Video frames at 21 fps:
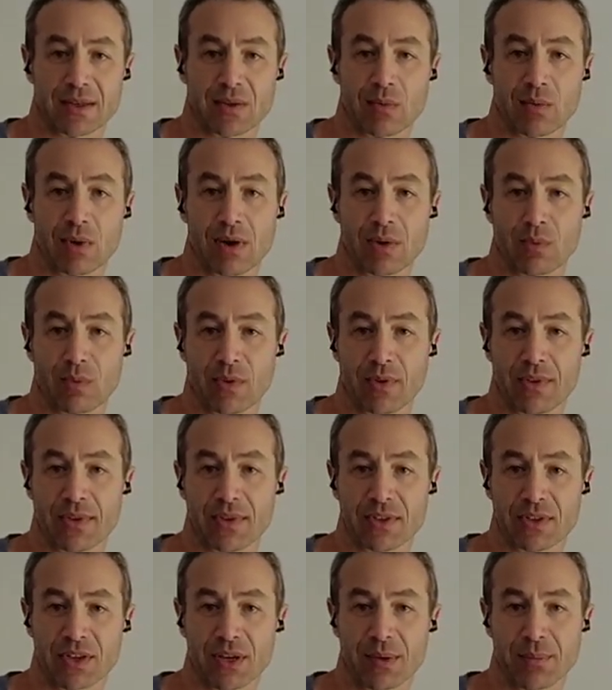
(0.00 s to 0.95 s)
one with the
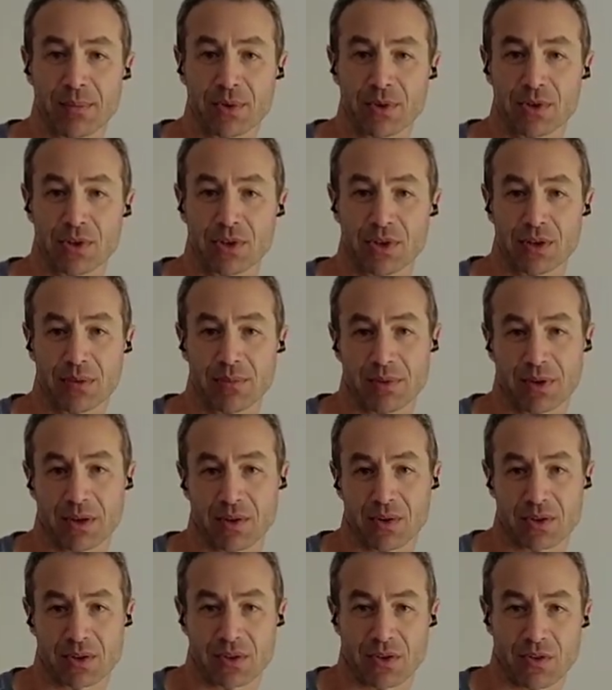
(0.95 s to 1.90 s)
temperature,
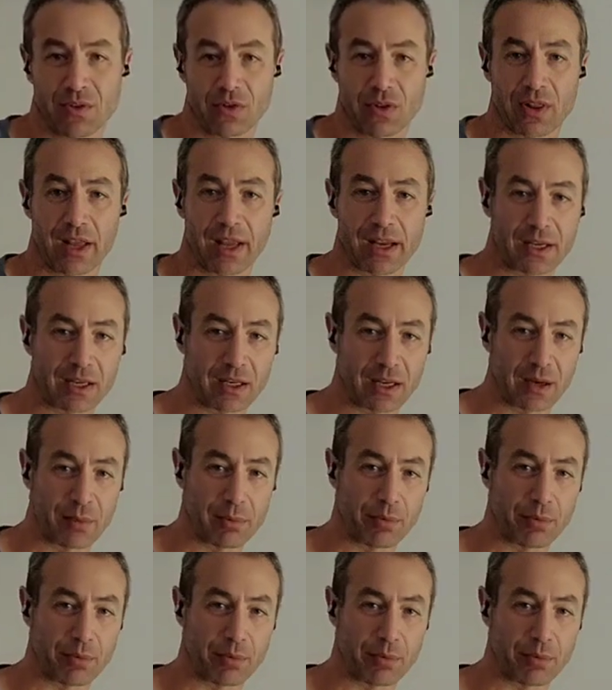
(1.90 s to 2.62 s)
because if you like